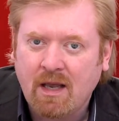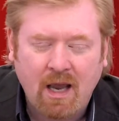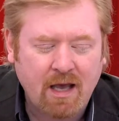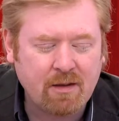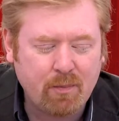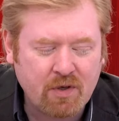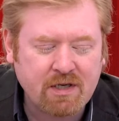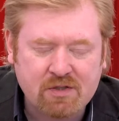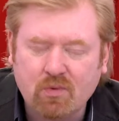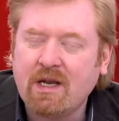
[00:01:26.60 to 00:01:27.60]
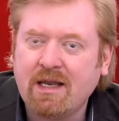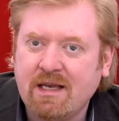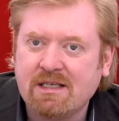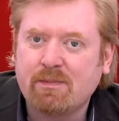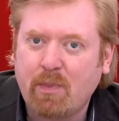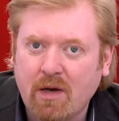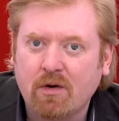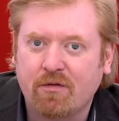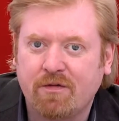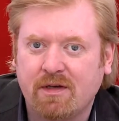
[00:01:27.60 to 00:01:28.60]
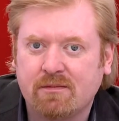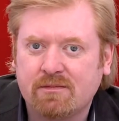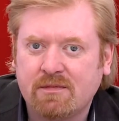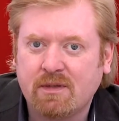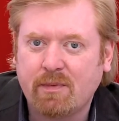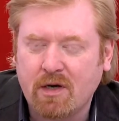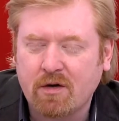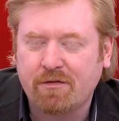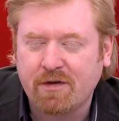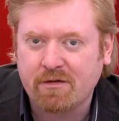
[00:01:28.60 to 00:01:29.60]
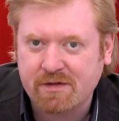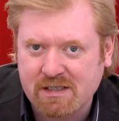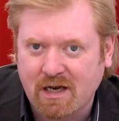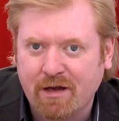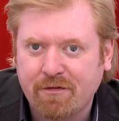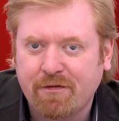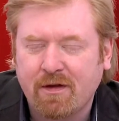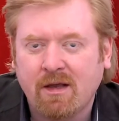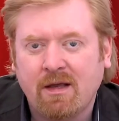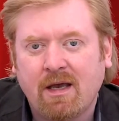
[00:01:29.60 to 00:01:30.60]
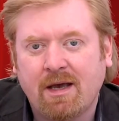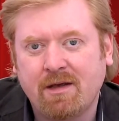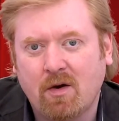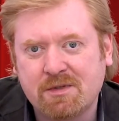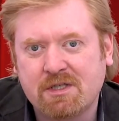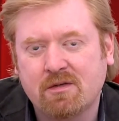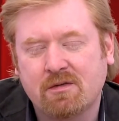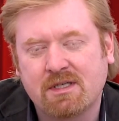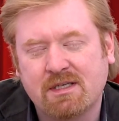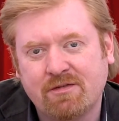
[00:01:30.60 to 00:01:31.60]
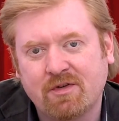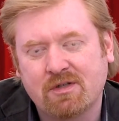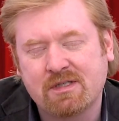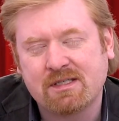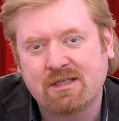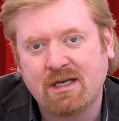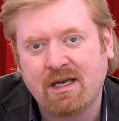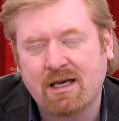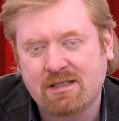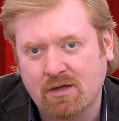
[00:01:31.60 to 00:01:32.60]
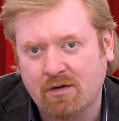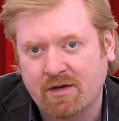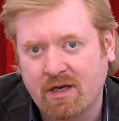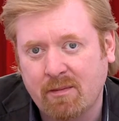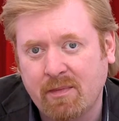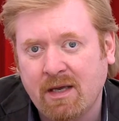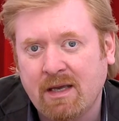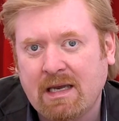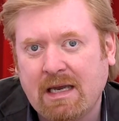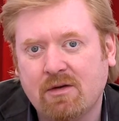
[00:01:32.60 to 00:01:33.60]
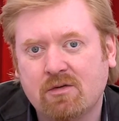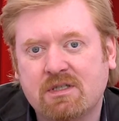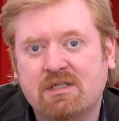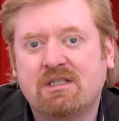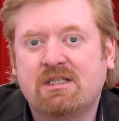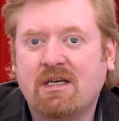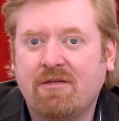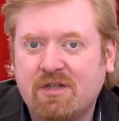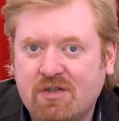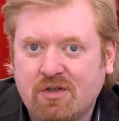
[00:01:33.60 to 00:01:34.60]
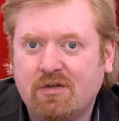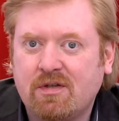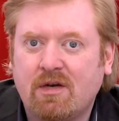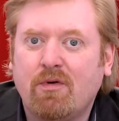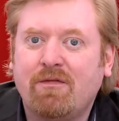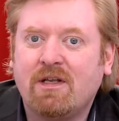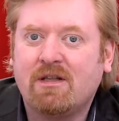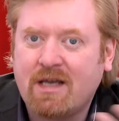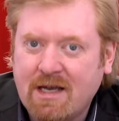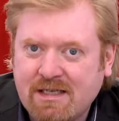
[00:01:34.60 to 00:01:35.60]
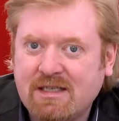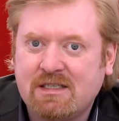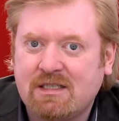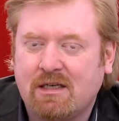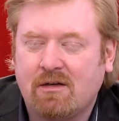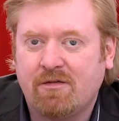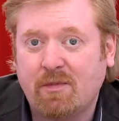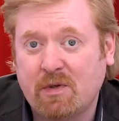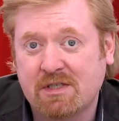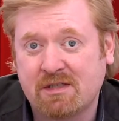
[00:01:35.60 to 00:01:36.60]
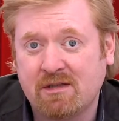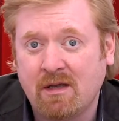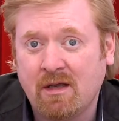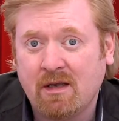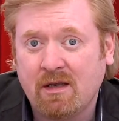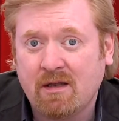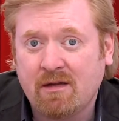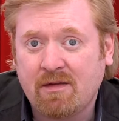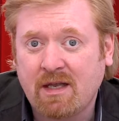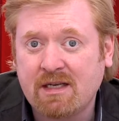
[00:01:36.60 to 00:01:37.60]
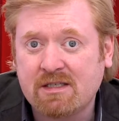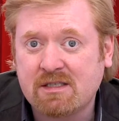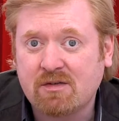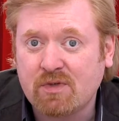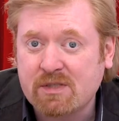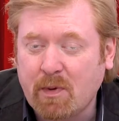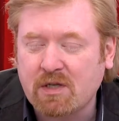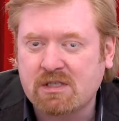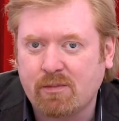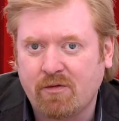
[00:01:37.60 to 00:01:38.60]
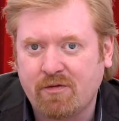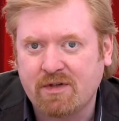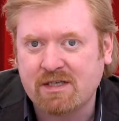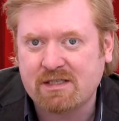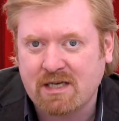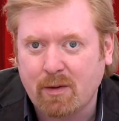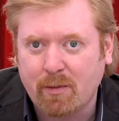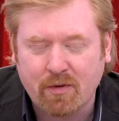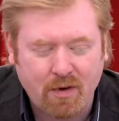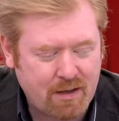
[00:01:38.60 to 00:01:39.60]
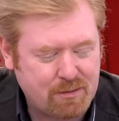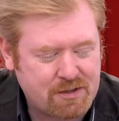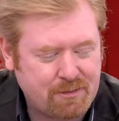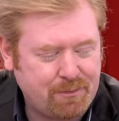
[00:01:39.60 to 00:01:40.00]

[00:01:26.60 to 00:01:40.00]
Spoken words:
And the book is really his biography, the biography of his life and the obstacles and difficulties that he has to overcome in order to discover the truth and reveal the identity of the person that is responsible for these terrible crimes.